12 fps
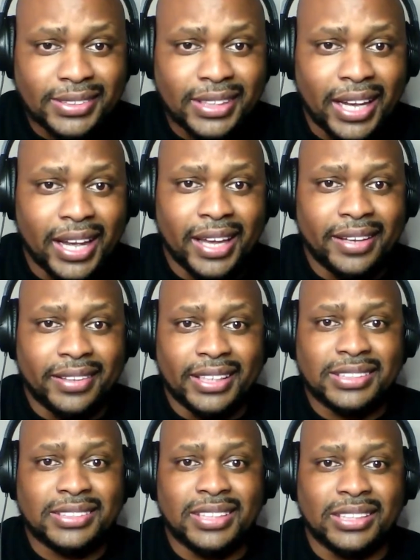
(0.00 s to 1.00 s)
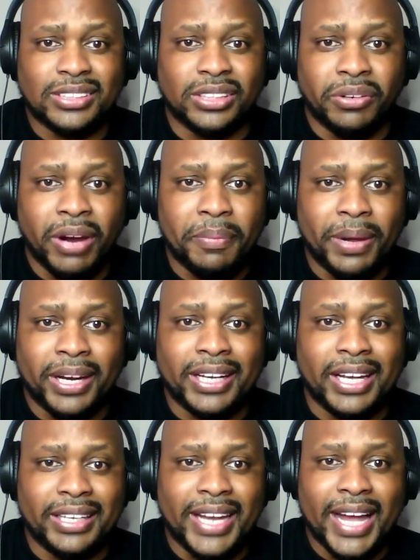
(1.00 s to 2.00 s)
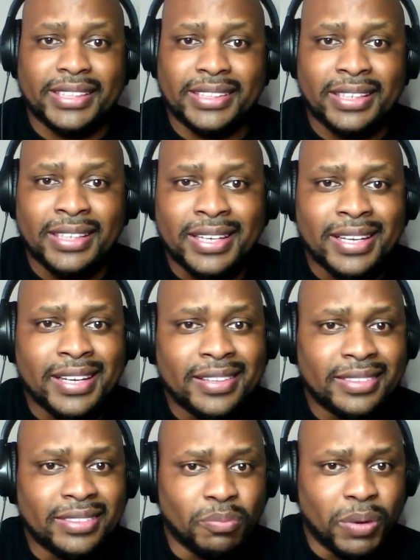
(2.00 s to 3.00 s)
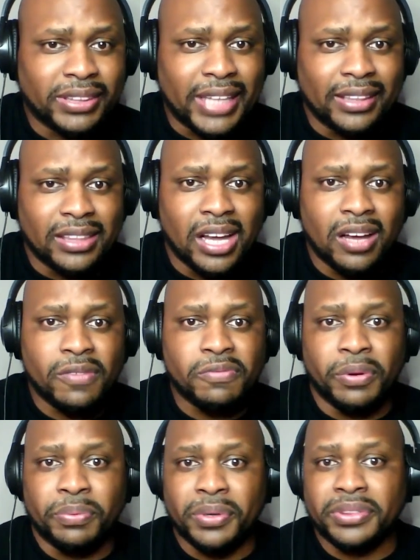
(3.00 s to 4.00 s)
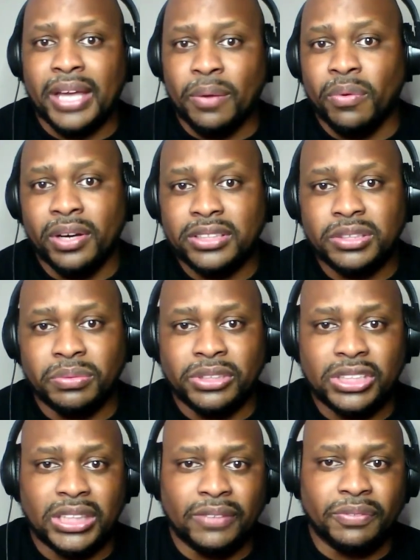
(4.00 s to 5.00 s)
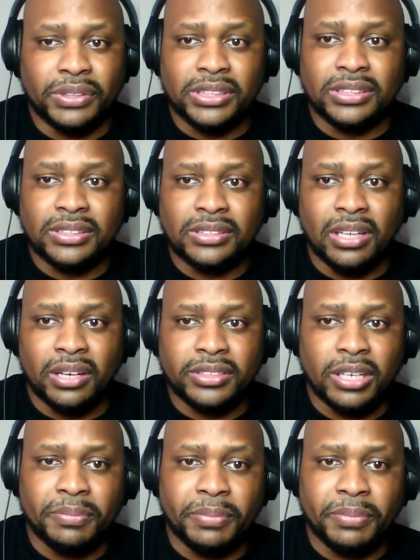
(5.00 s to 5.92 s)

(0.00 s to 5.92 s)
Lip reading: And this is a great way to connect what they love with what they want to achieve, which is long-term